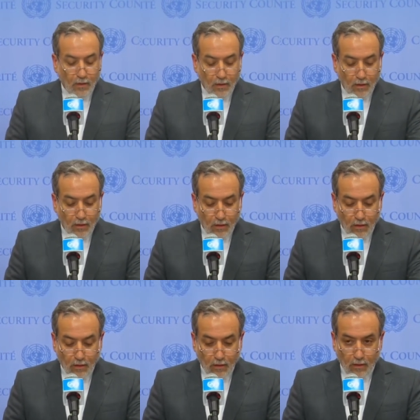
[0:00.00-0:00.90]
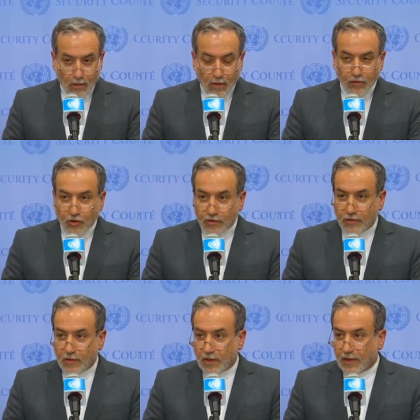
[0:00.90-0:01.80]
Uh, I
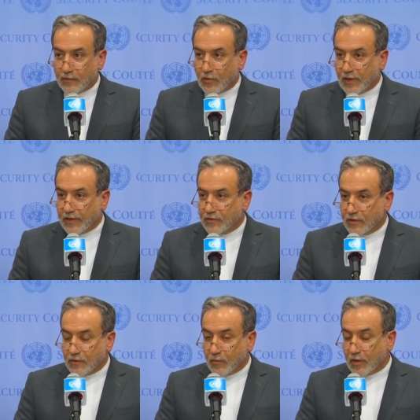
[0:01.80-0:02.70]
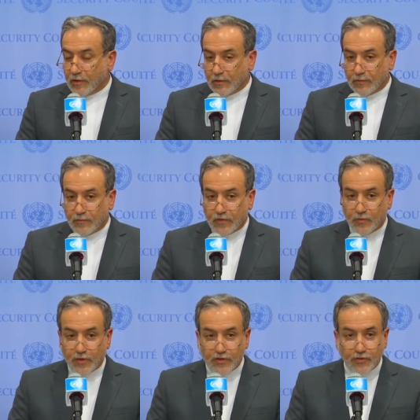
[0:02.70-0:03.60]
just had my lecture, my
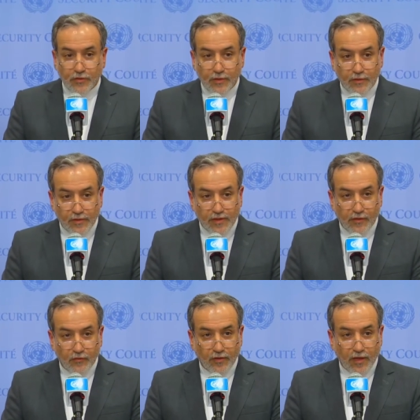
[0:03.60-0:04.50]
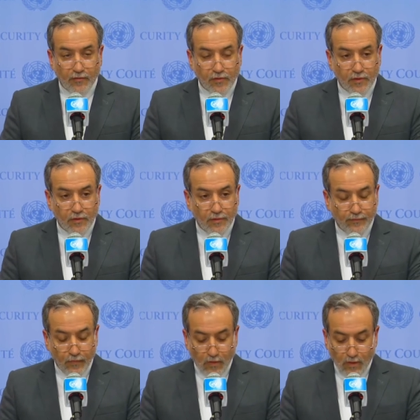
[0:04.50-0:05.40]
speech in the Security Council
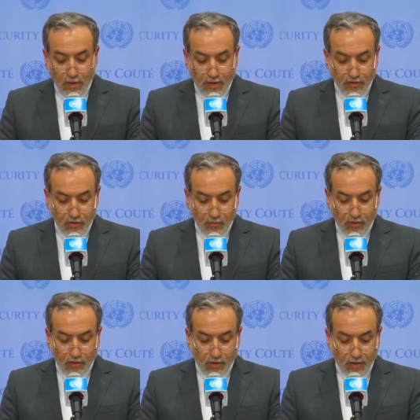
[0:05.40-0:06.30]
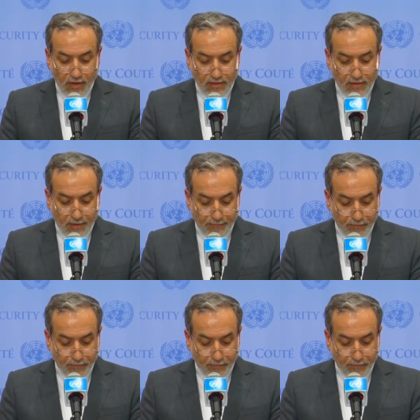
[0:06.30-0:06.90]
urgent meeting on Gaza.